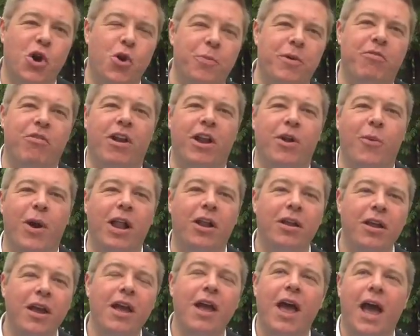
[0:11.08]
Hope you're really well.
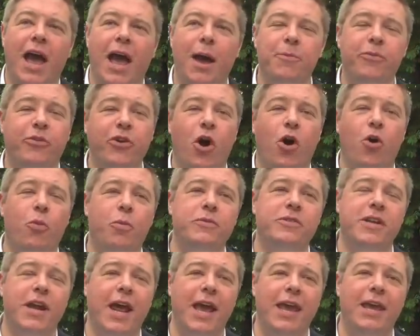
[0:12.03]
So
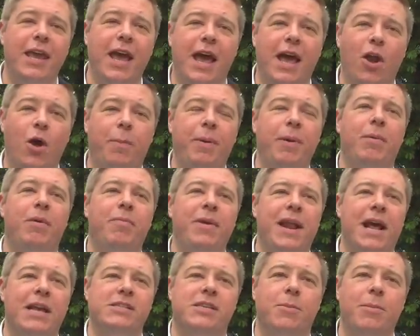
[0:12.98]
today a lot of people have
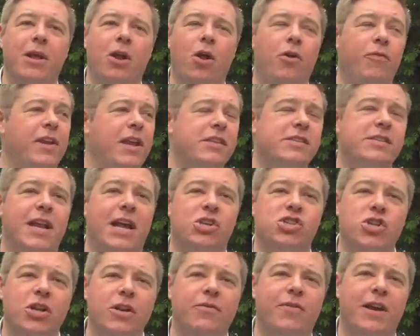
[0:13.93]
been asking me, a lot of the
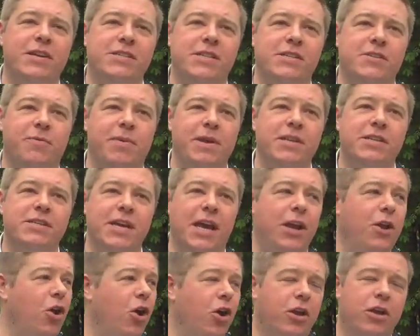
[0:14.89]
international investors have been
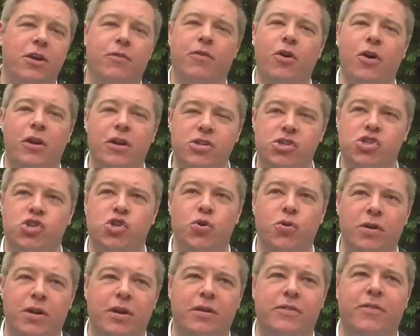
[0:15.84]
saying, look, you've got the
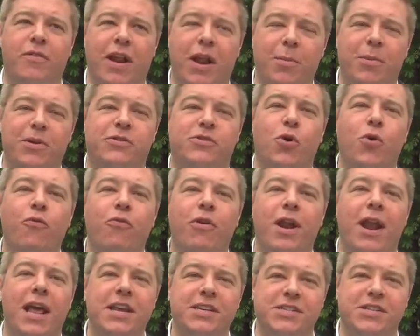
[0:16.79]
student development over
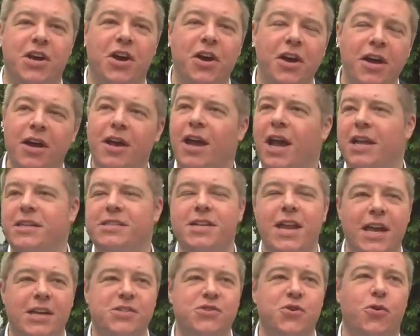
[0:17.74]
in Leicester, it's
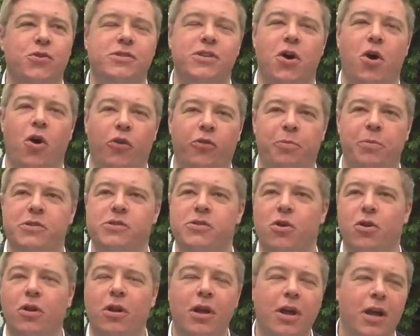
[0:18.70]
next door to the
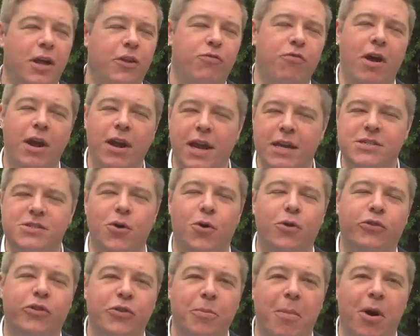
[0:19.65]
hospital, it's right next
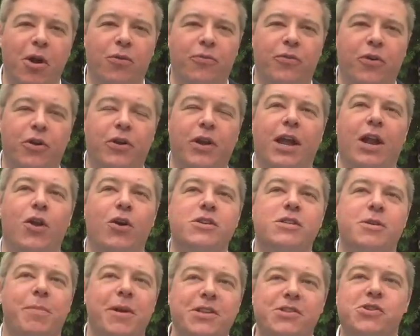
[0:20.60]
door to the Montfort, it
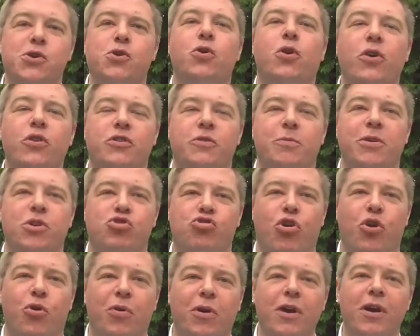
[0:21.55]
looks a bit too good to be
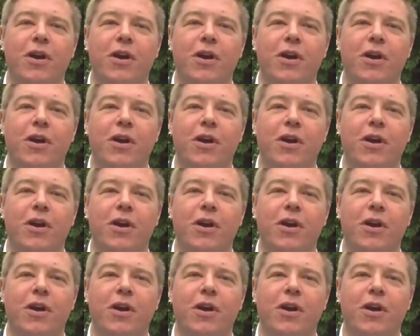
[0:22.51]
true.